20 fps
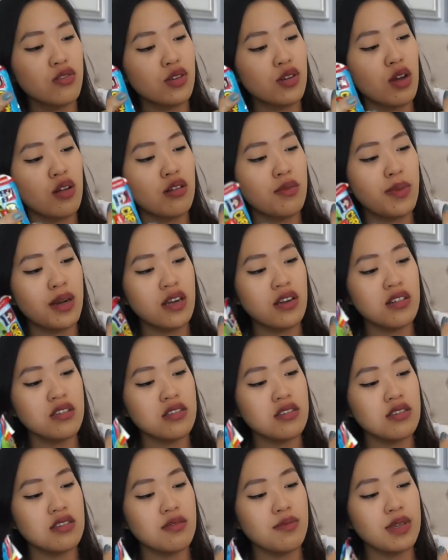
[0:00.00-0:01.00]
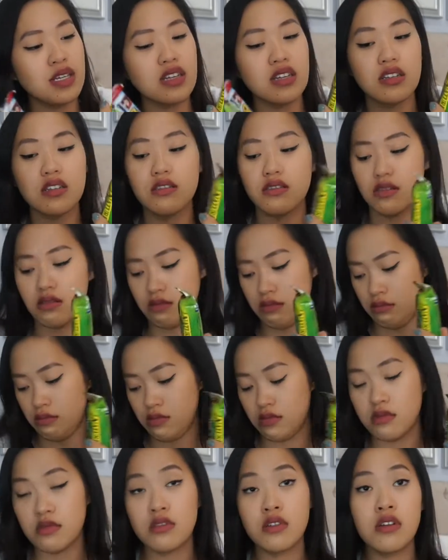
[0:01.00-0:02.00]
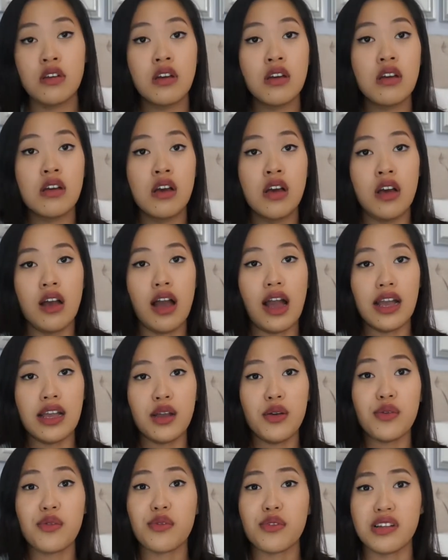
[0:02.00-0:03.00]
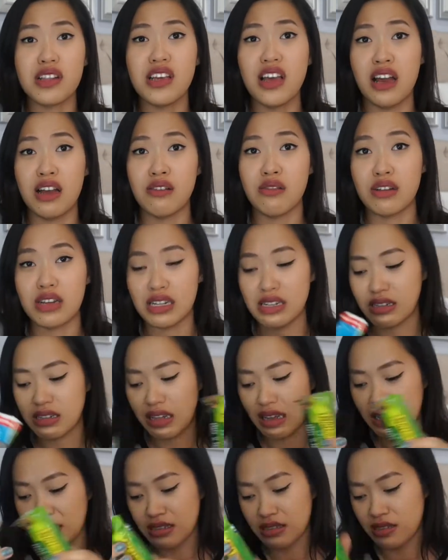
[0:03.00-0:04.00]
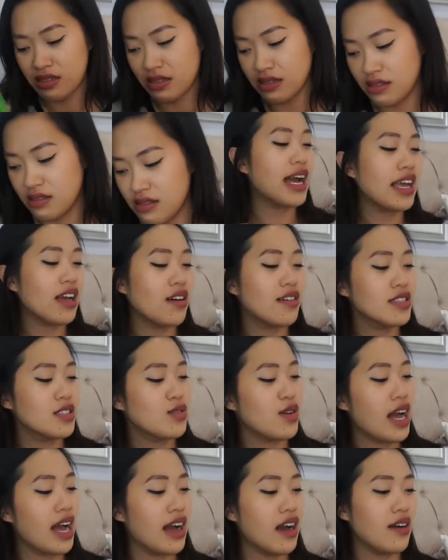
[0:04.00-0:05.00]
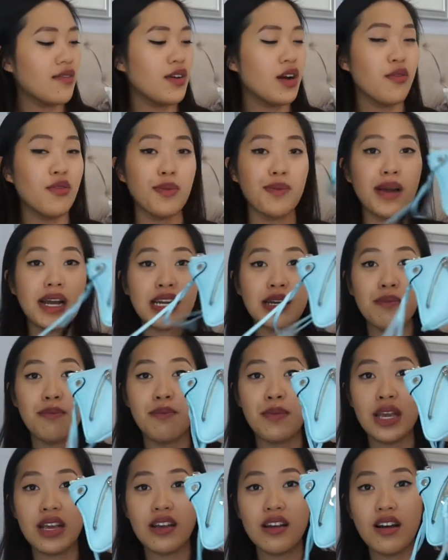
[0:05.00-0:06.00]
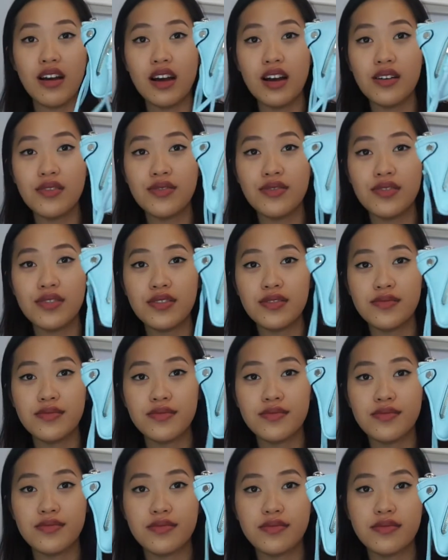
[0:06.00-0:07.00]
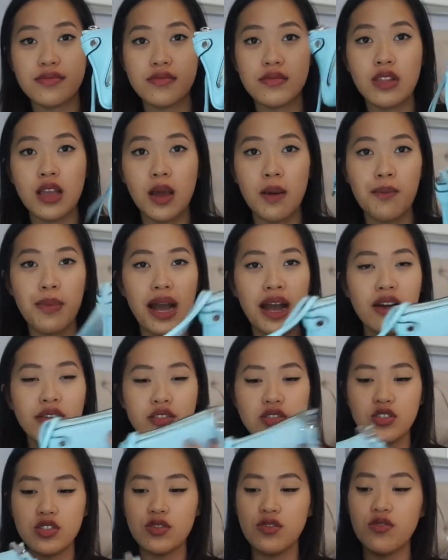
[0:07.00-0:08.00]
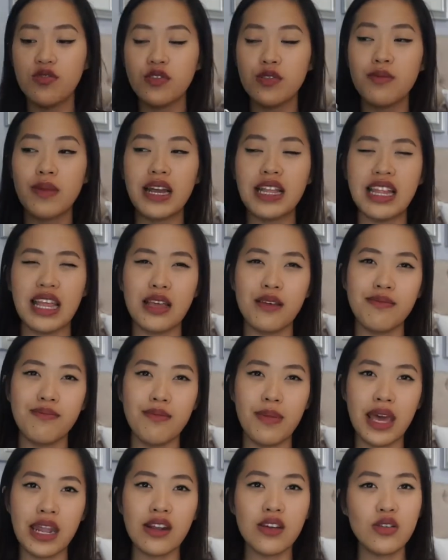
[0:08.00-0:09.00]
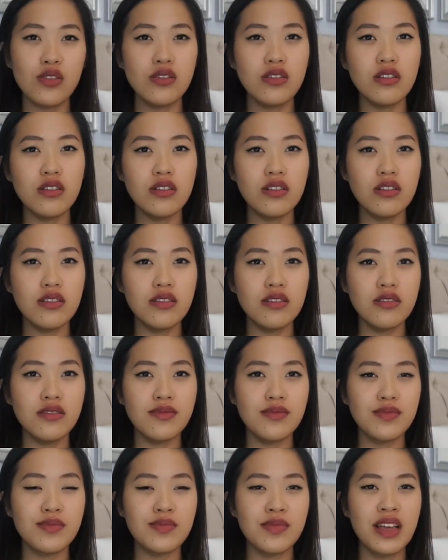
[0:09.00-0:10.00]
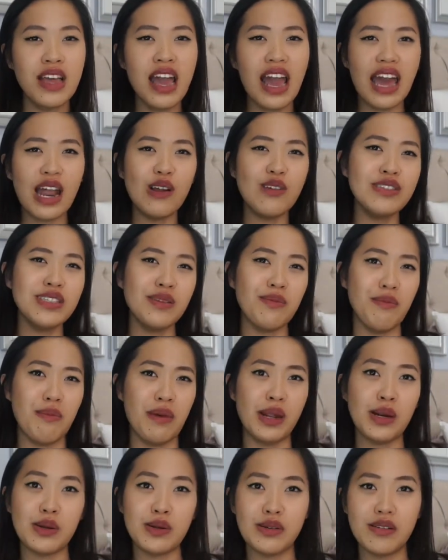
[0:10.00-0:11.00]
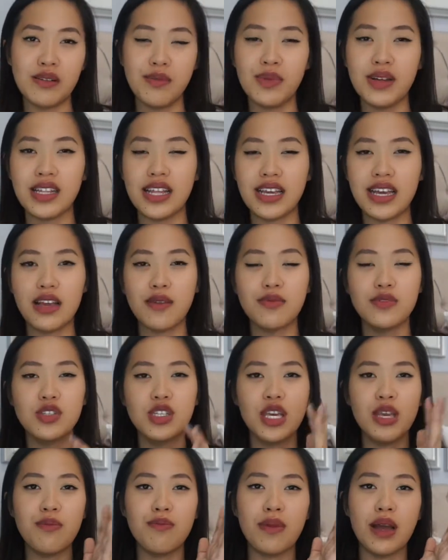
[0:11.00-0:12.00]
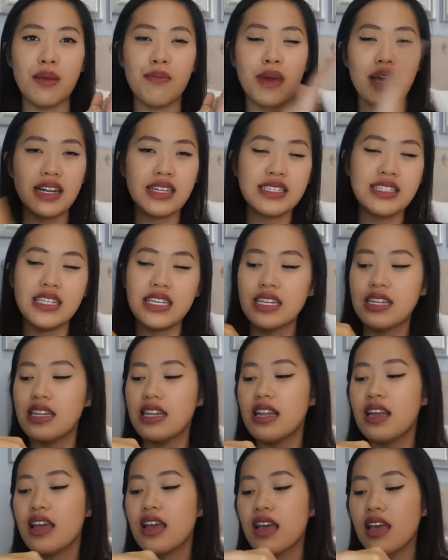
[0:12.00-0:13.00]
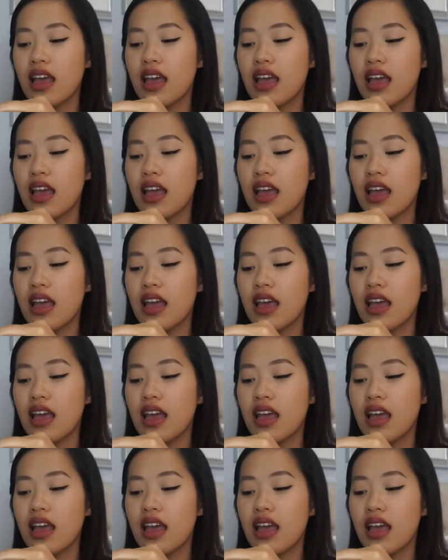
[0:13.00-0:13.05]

granola bars because I get really hungry in class. I also have a Rebecca Minkoff pouch for my like medical, I don't say medical, but like I have to keep my medicine